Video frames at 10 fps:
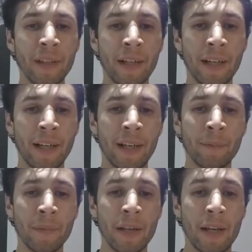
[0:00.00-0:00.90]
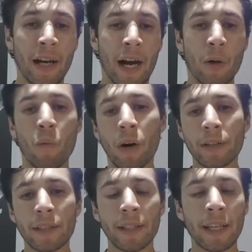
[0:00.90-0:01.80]
I
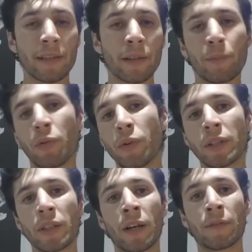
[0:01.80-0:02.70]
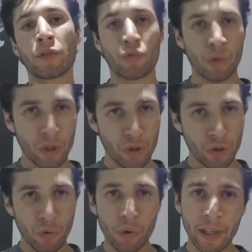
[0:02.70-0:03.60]
want to get to the point of
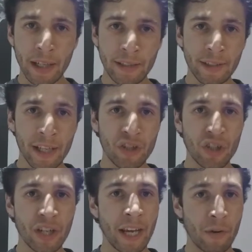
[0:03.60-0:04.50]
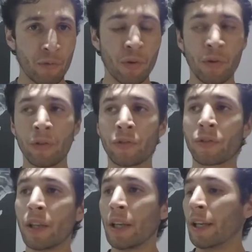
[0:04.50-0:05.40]
structure, organization, and
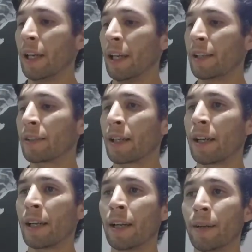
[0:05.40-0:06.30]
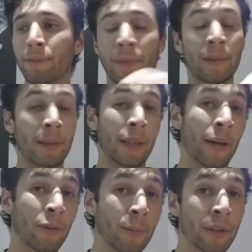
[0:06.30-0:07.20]
roles. And
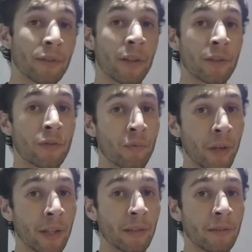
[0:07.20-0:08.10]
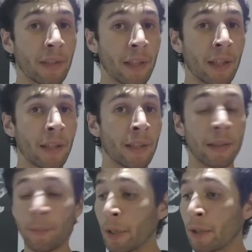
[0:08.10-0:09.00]
everybody starts running, and
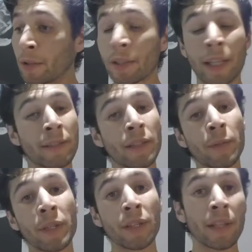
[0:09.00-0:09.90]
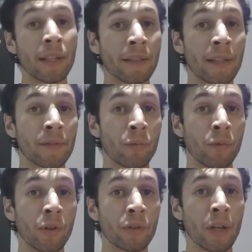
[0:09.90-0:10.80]
apparently that's going to be the thing that saves the
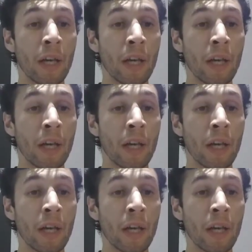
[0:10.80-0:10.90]
world.